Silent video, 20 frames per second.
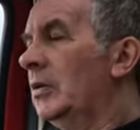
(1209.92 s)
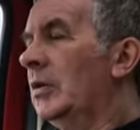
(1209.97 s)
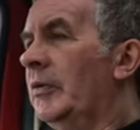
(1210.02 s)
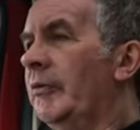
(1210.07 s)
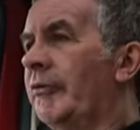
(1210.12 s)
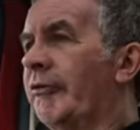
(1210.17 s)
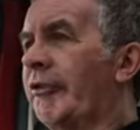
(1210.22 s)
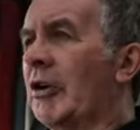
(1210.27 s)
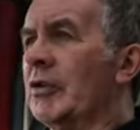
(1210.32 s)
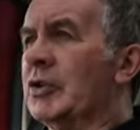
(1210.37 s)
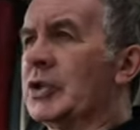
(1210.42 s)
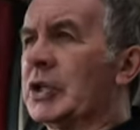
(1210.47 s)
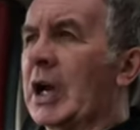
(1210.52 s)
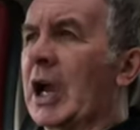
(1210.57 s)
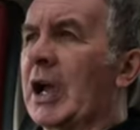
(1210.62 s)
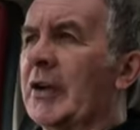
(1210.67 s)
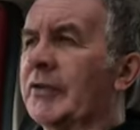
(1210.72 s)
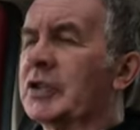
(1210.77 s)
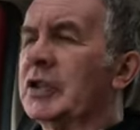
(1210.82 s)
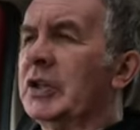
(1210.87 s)
and
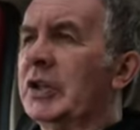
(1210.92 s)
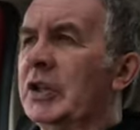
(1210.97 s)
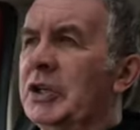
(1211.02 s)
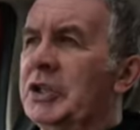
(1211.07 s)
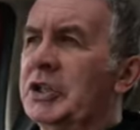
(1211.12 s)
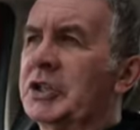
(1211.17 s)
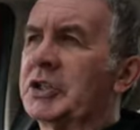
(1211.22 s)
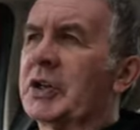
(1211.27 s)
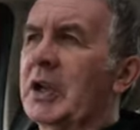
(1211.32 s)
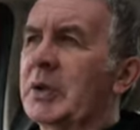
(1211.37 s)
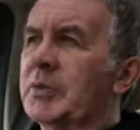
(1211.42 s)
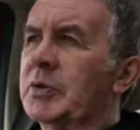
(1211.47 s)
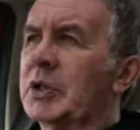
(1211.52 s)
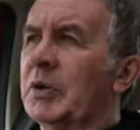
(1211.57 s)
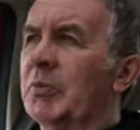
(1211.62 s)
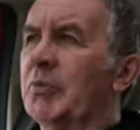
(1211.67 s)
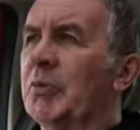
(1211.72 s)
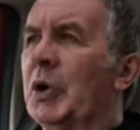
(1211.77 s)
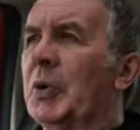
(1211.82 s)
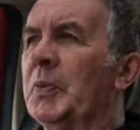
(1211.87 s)
photographs in the
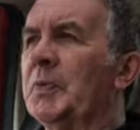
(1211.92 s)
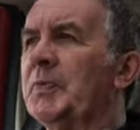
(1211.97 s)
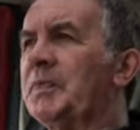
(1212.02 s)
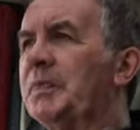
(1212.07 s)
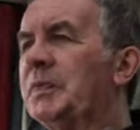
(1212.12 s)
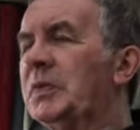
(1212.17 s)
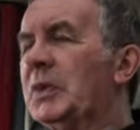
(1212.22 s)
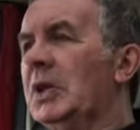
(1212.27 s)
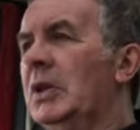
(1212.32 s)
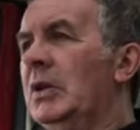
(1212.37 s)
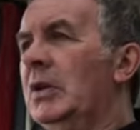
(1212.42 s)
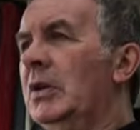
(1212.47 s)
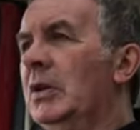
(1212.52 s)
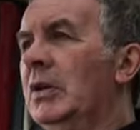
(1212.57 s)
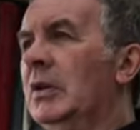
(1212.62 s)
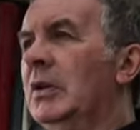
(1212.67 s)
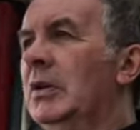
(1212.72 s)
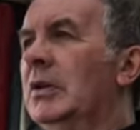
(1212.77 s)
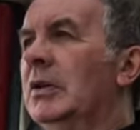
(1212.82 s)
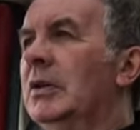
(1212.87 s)
description, but
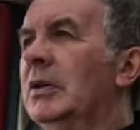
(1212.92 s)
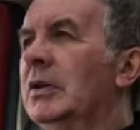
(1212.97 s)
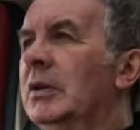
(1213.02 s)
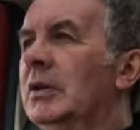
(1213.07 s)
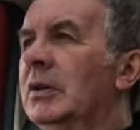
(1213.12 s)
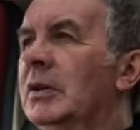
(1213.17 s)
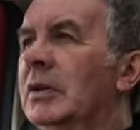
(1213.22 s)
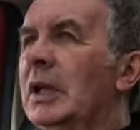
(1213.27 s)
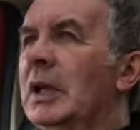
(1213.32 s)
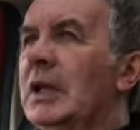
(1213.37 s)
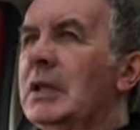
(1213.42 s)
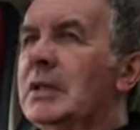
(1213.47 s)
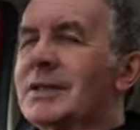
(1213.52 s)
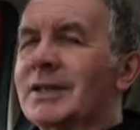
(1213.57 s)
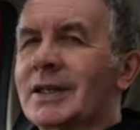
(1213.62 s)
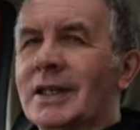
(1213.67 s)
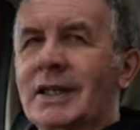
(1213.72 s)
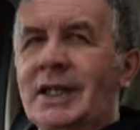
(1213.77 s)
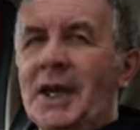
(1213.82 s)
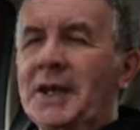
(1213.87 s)

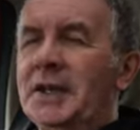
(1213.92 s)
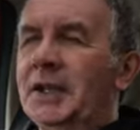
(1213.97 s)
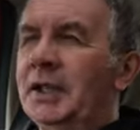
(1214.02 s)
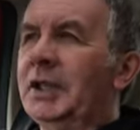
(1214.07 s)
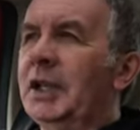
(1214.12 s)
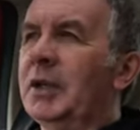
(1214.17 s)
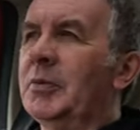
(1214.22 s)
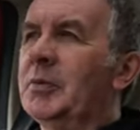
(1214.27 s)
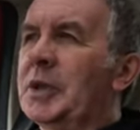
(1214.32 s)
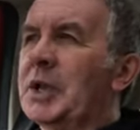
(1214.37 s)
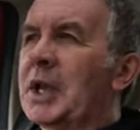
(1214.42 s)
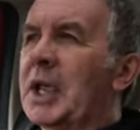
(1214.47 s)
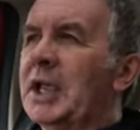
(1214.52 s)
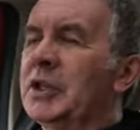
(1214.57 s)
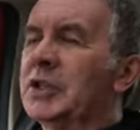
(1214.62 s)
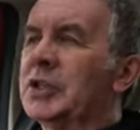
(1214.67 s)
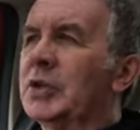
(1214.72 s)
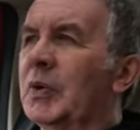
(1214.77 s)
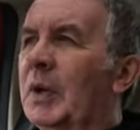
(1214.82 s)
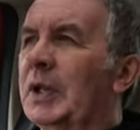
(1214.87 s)
it's kind of human
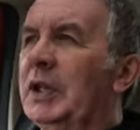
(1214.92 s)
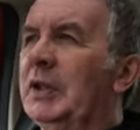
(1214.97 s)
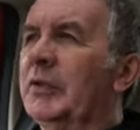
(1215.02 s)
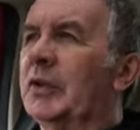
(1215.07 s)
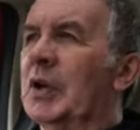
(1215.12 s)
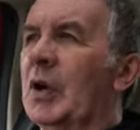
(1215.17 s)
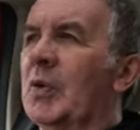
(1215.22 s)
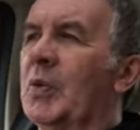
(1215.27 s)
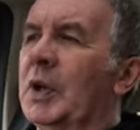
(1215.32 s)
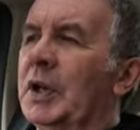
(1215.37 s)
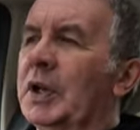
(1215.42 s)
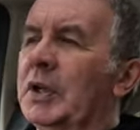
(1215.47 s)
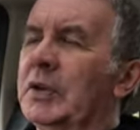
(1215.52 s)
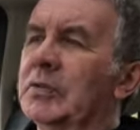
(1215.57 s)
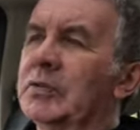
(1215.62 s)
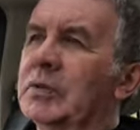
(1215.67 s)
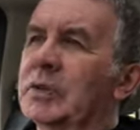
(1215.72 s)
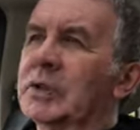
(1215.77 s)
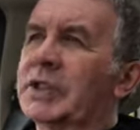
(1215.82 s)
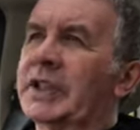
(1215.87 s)
nature. When you've got one at
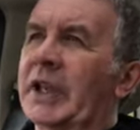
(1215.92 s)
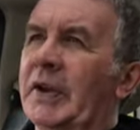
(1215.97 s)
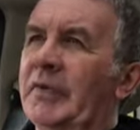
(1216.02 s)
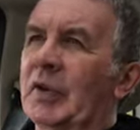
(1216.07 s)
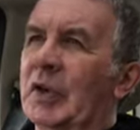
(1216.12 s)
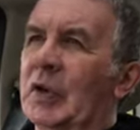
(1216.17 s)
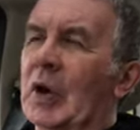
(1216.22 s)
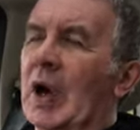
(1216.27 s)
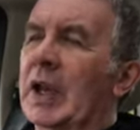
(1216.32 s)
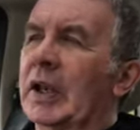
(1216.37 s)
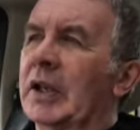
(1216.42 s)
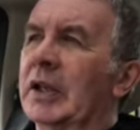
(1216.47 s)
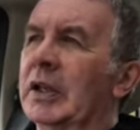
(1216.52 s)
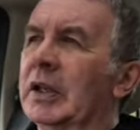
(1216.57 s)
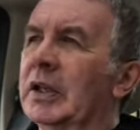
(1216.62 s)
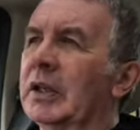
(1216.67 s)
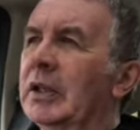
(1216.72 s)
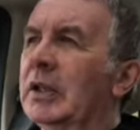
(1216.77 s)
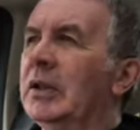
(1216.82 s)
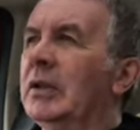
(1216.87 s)
$7,000
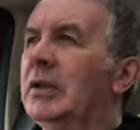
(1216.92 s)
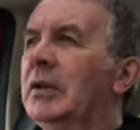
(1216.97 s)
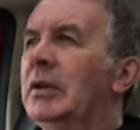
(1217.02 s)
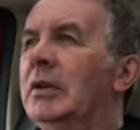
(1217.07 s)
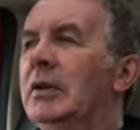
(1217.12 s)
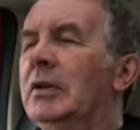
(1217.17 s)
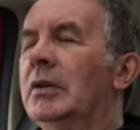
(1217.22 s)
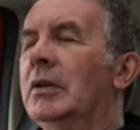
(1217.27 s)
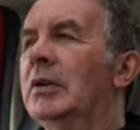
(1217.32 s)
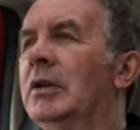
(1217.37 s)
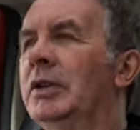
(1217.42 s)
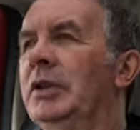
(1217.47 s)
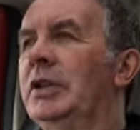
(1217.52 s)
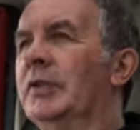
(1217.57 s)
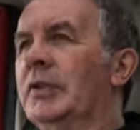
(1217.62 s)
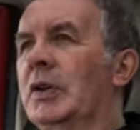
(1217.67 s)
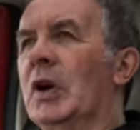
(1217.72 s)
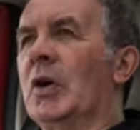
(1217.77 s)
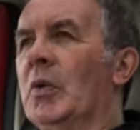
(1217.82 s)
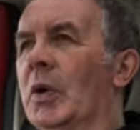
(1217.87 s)
and
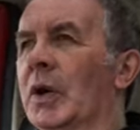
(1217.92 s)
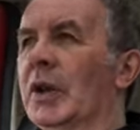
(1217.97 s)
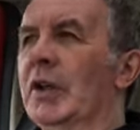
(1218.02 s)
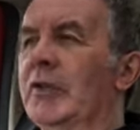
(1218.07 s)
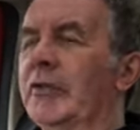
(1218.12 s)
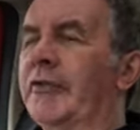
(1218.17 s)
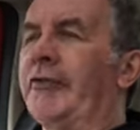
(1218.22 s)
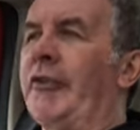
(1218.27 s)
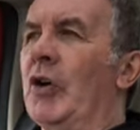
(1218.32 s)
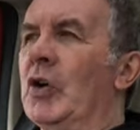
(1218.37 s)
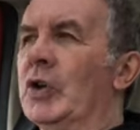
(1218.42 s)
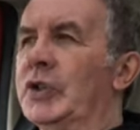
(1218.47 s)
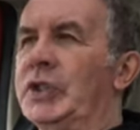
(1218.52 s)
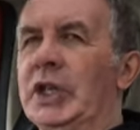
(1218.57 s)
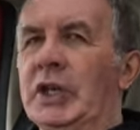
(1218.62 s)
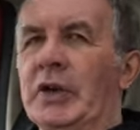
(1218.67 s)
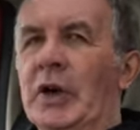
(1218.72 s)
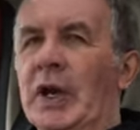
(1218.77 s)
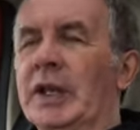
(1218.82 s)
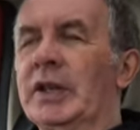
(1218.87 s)
you've got one at
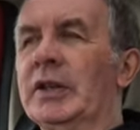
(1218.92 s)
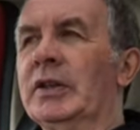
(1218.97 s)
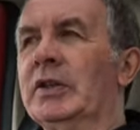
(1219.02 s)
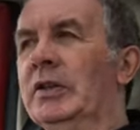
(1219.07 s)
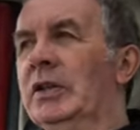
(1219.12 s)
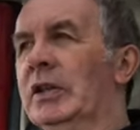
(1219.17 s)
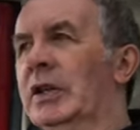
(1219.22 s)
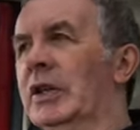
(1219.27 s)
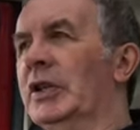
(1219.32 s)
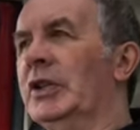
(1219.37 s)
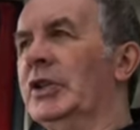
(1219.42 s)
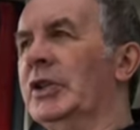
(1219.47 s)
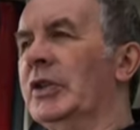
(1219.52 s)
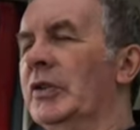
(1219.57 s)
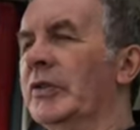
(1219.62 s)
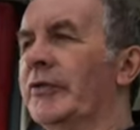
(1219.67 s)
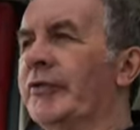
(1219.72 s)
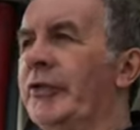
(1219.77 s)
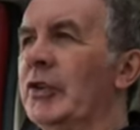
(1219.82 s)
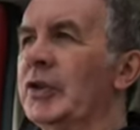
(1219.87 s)
$40,000, you're going to do
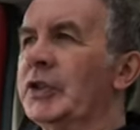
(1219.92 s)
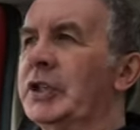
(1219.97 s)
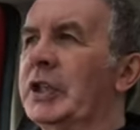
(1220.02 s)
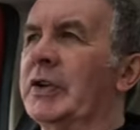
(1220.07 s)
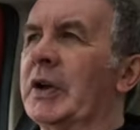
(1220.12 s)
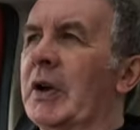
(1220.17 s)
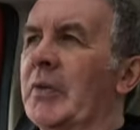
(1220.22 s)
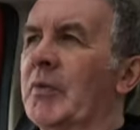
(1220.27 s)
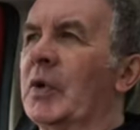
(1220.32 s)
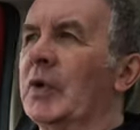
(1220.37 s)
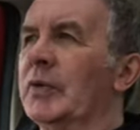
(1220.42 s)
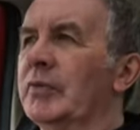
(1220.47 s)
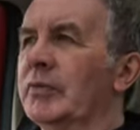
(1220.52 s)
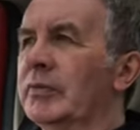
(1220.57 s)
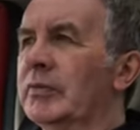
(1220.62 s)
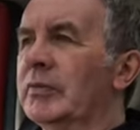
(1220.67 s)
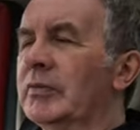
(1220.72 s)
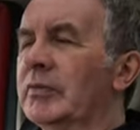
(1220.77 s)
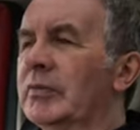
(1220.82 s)
the $40,000 one